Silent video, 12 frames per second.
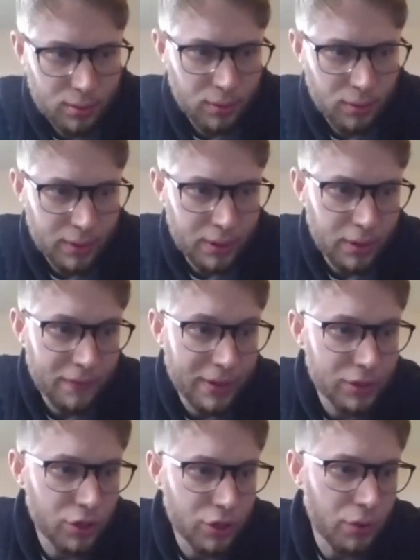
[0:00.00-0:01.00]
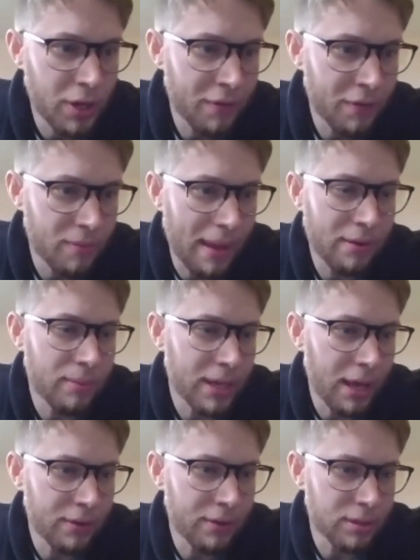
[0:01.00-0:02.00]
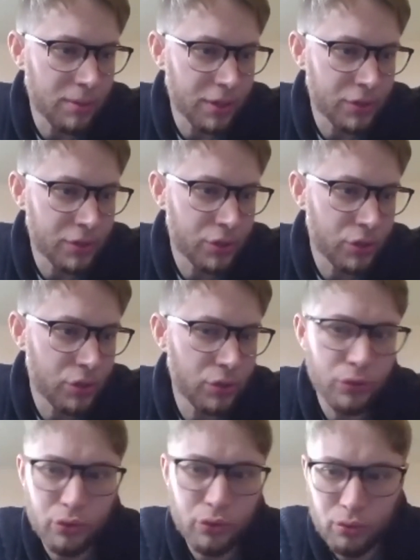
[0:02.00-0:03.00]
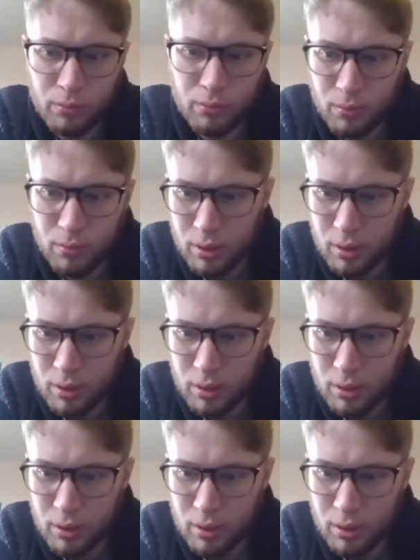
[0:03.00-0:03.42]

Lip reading: All right. If I don't hear from anybody else, I'm going to assume